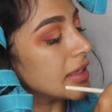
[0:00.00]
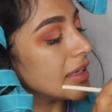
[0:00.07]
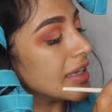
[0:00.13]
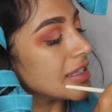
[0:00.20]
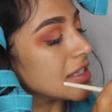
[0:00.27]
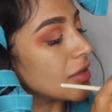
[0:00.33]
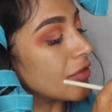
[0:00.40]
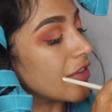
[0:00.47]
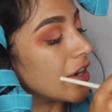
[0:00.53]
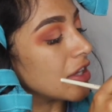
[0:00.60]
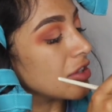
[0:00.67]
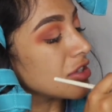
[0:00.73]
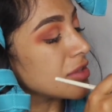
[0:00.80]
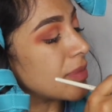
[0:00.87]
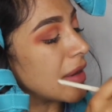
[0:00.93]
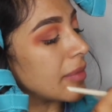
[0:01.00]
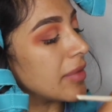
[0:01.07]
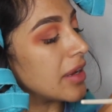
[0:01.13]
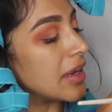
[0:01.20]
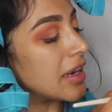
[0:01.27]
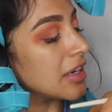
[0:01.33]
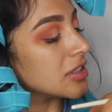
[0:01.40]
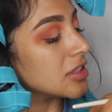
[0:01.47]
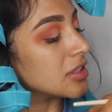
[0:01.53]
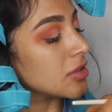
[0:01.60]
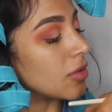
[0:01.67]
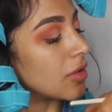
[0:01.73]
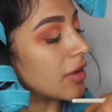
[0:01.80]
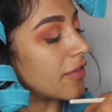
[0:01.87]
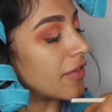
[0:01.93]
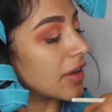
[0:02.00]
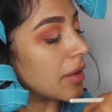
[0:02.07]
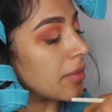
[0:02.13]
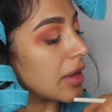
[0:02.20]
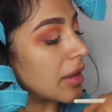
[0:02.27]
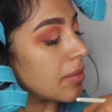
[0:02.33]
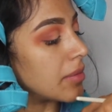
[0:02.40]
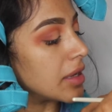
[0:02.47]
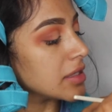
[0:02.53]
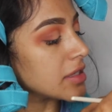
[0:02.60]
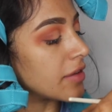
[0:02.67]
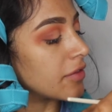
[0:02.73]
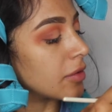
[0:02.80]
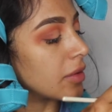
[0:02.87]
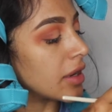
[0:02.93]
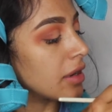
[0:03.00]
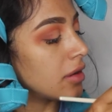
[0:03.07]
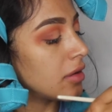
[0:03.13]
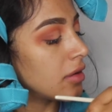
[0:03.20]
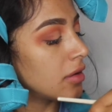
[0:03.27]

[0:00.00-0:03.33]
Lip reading: it's a very loose pigment and I just don't wanna fucking make a mess everywhere.